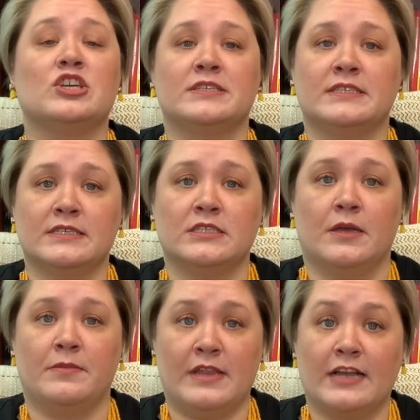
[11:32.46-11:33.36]

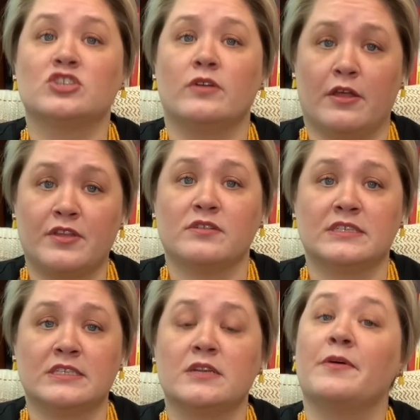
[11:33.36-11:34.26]
system, National Healthcare
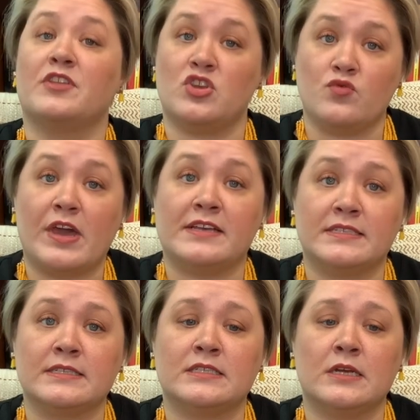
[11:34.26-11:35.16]
System, like the UK
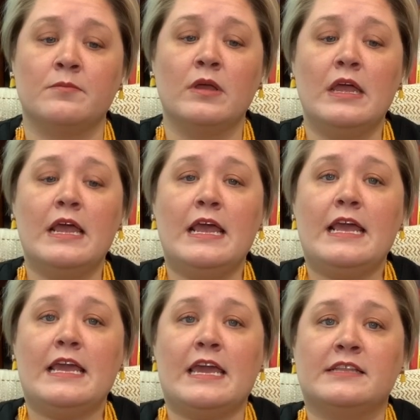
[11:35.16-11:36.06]
system,
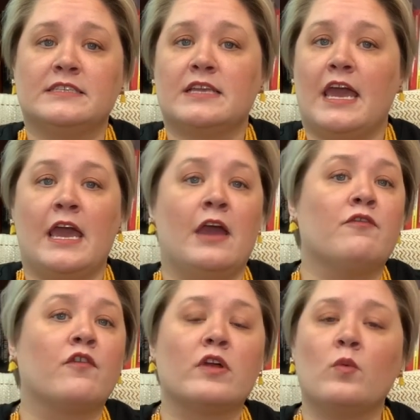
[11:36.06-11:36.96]
it's
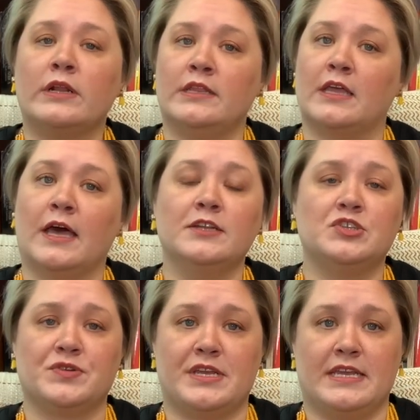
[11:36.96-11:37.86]
everyone in the
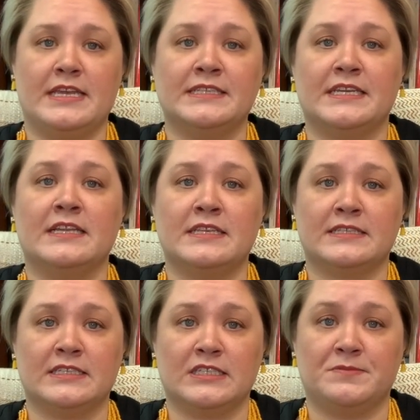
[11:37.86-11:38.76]
country is in the
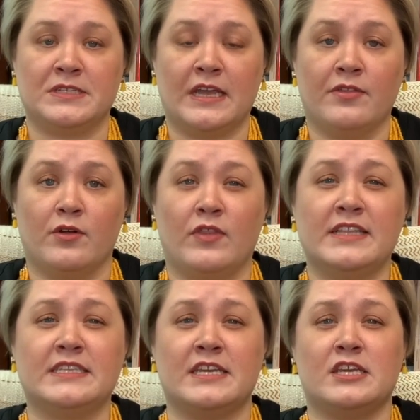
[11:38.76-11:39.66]
system together.
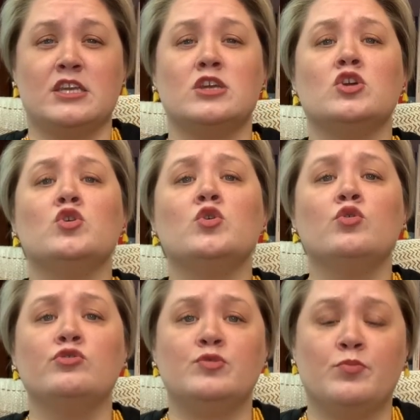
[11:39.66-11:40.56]
That's a
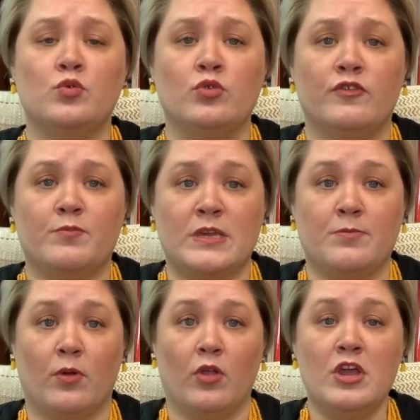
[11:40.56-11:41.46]
huge pool of
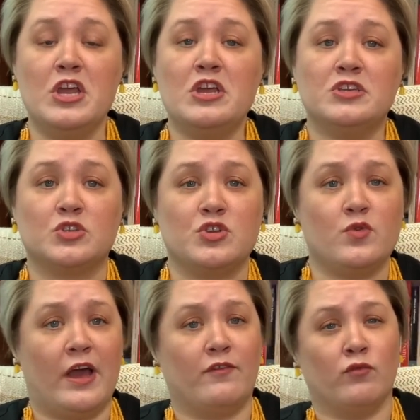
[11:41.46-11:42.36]
people. So you
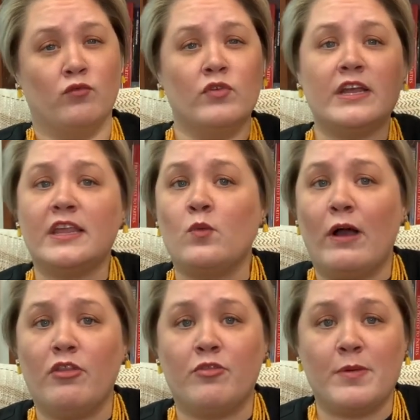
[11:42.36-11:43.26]
have really
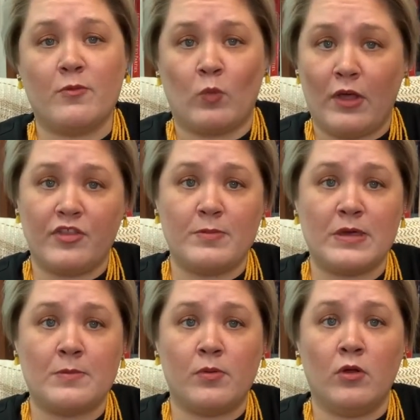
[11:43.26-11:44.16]
wealthy
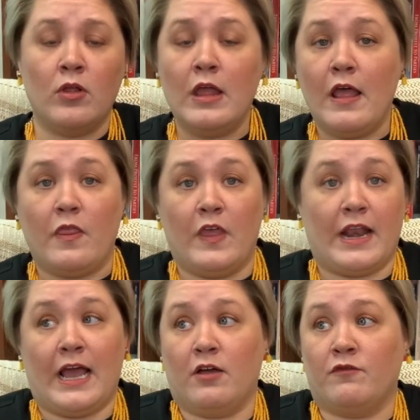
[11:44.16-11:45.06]
people that
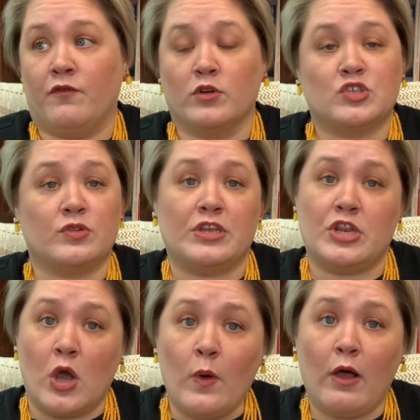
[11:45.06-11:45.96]
have virtually
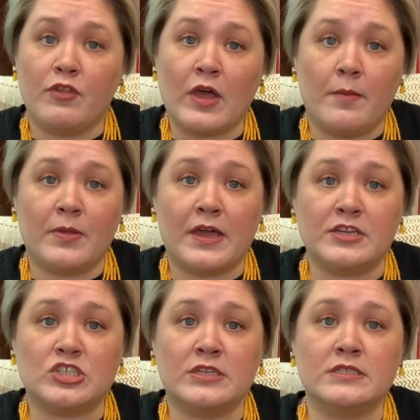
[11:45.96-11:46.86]
no health
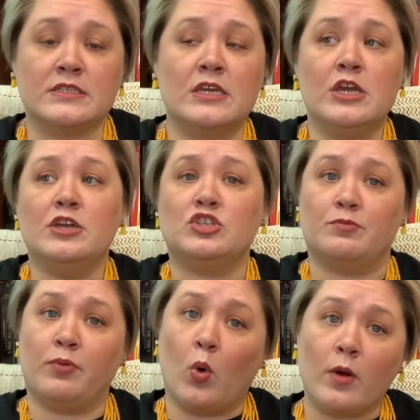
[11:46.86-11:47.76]
complications, to
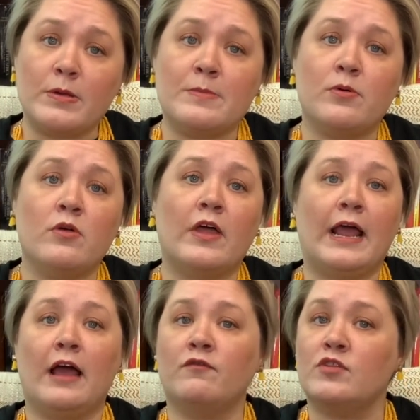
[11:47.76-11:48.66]
poor people that
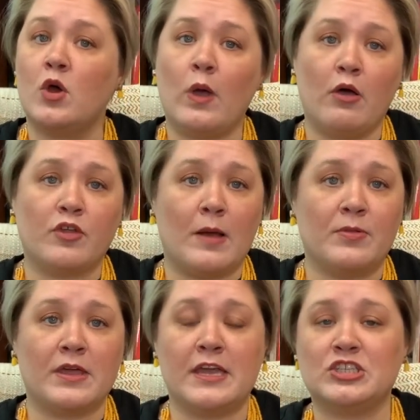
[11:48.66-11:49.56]
have no health
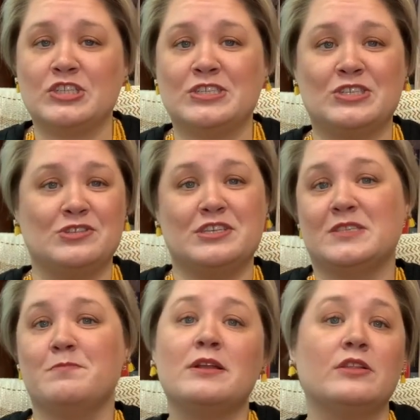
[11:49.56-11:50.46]
complications, to
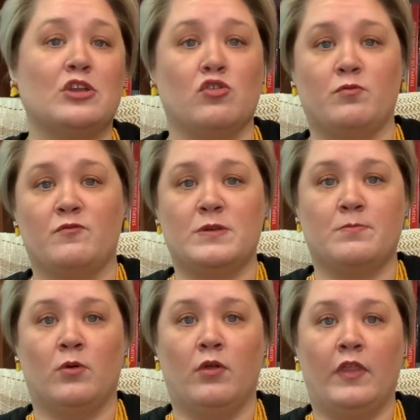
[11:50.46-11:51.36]
this middling group of
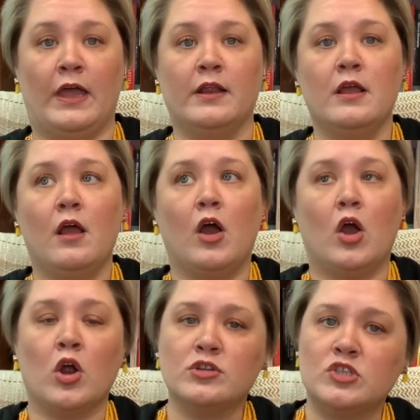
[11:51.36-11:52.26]
people that
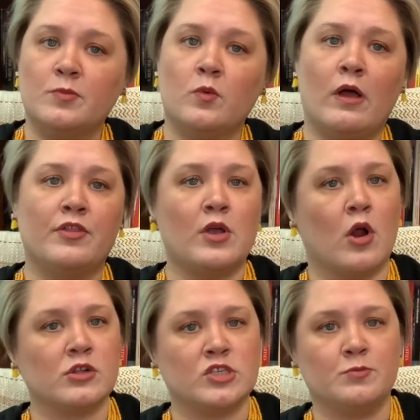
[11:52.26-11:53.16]
aren't super wealthy,
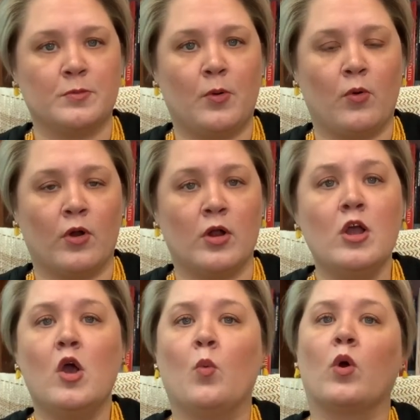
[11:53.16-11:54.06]
aren't super poor.
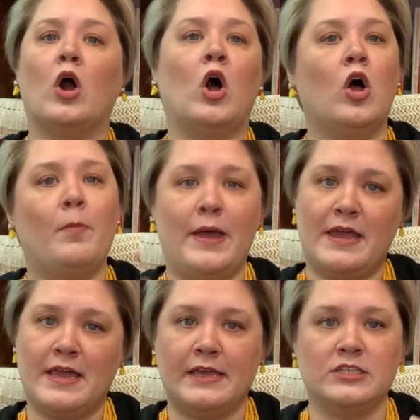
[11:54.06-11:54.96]
We're all
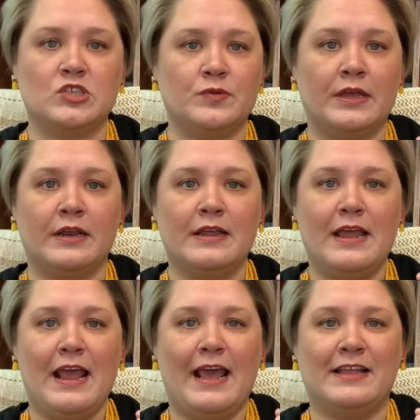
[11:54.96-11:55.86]
paying into it.
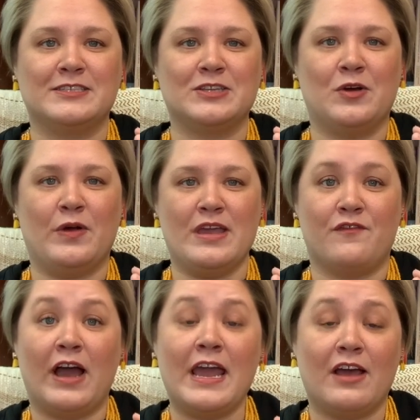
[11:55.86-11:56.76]
And so
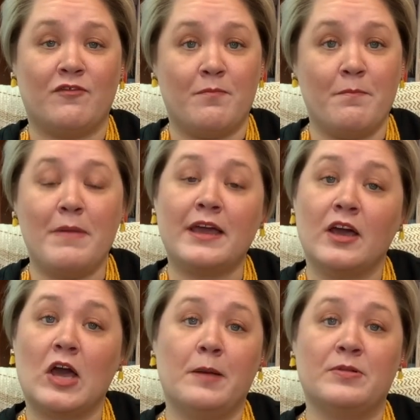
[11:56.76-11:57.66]
if I have mega
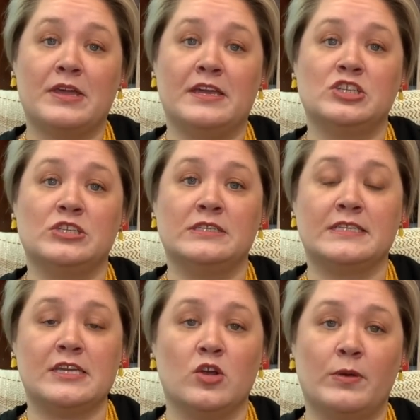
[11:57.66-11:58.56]
complications
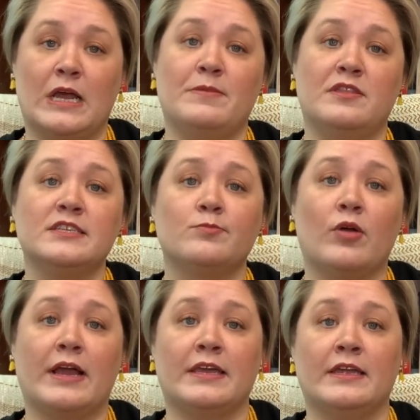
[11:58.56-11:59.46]
here, but I'm in this
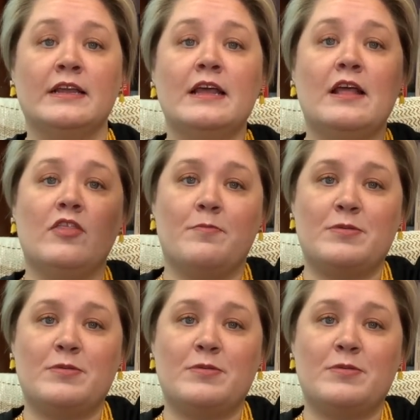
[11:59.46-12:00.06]
bracket, the